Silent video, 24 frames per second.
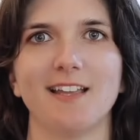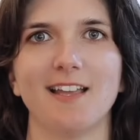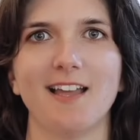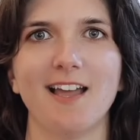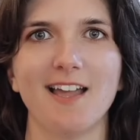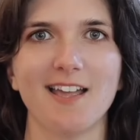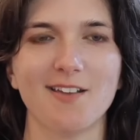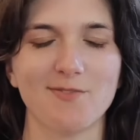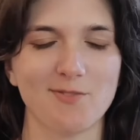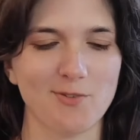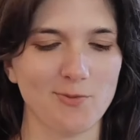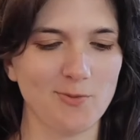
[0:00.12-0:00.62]

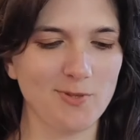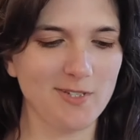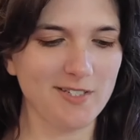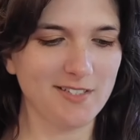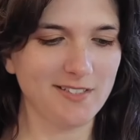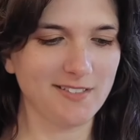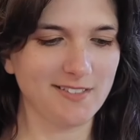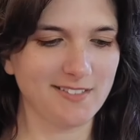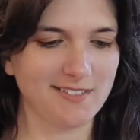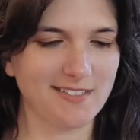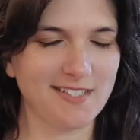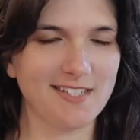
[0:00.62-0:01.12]
Hi
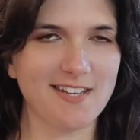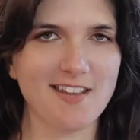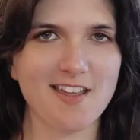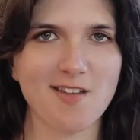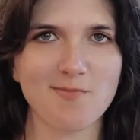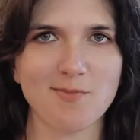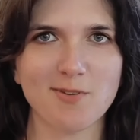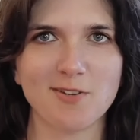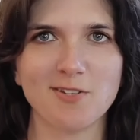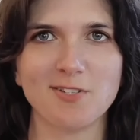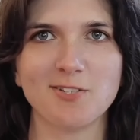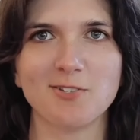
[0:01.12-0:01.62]
everyone! Today
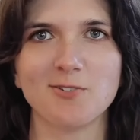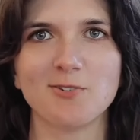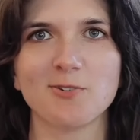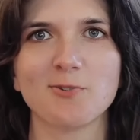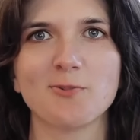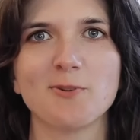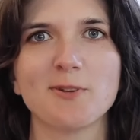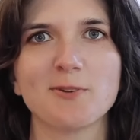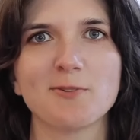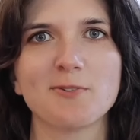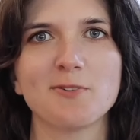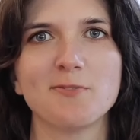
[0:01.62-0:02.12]
I'm going to do a
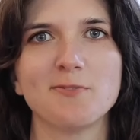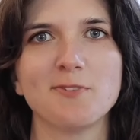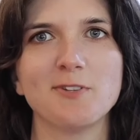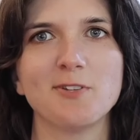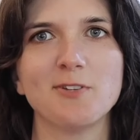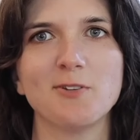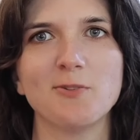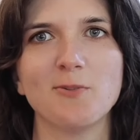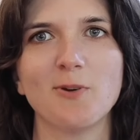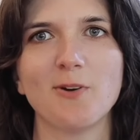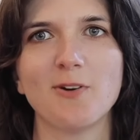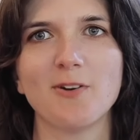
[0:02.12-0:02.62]
quick
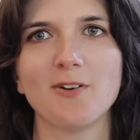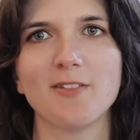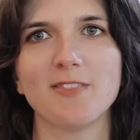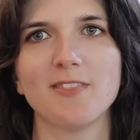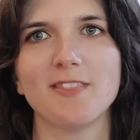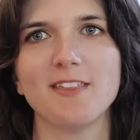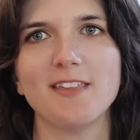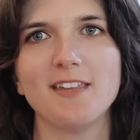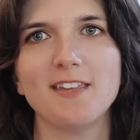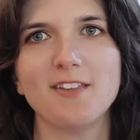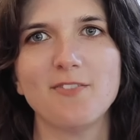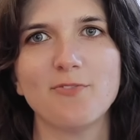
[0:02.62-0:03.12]
review on
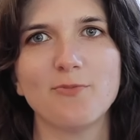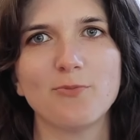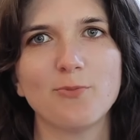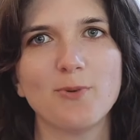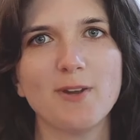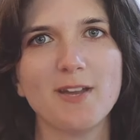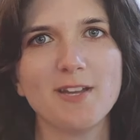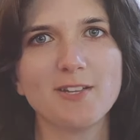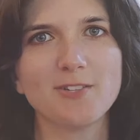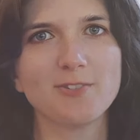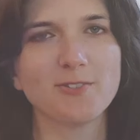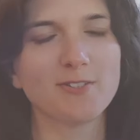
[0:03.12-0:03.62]
the
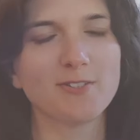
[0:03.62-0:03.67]
Fuego